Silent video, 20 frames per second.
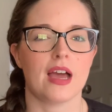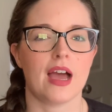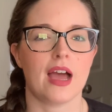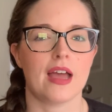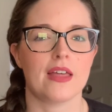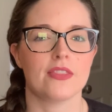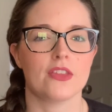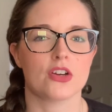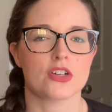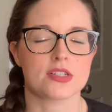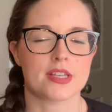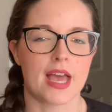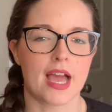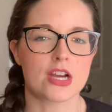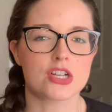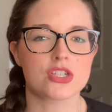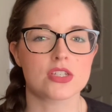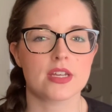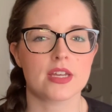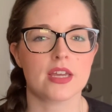there's
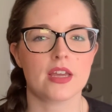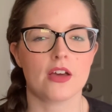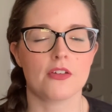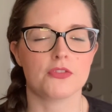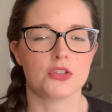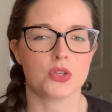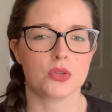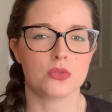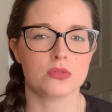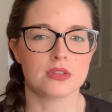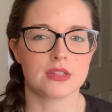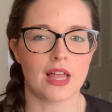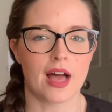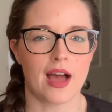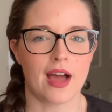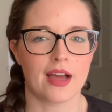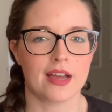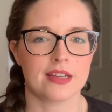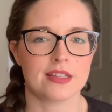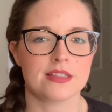actually a few
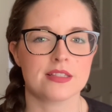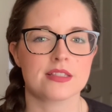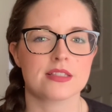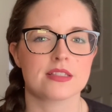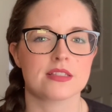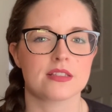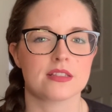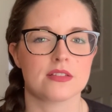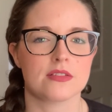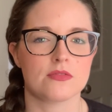lines,